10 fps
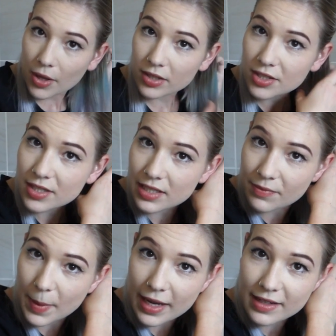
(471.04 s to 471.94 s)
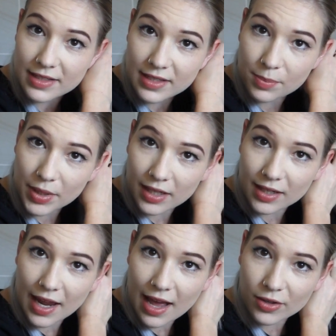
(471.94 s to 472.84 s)
Apologies if I dip in
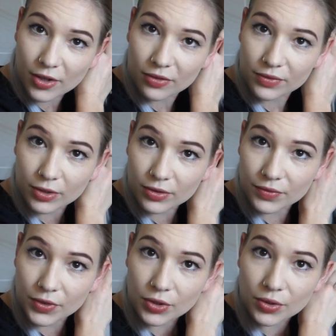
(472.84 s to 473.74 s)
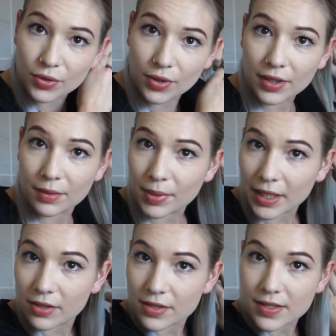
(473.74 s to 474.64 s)
and out of your view
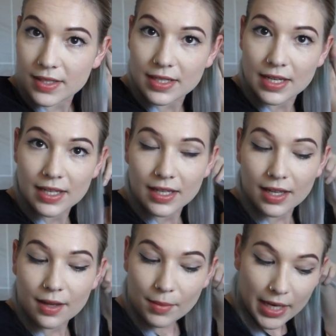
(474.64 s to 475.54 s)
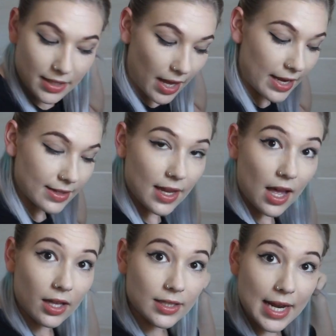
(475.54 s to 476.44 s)
because my dyes
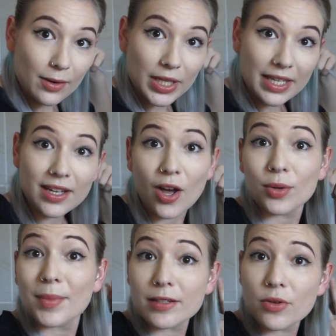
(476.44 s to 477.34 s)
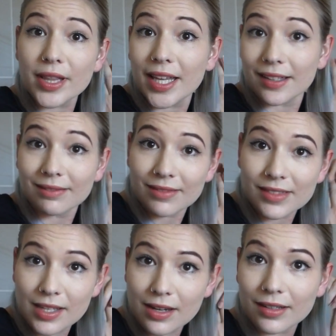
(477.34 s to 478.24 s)
are down here on my toilet.
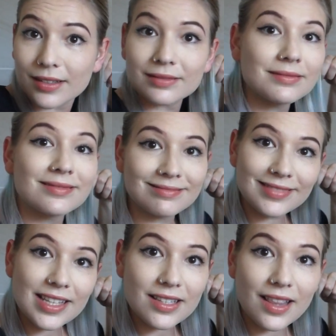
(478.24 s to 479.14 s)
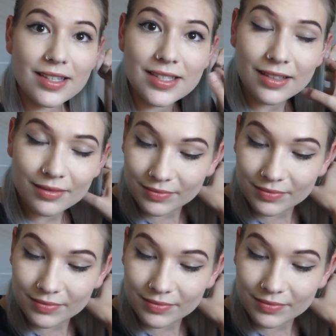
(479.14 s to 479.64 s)
That's classy.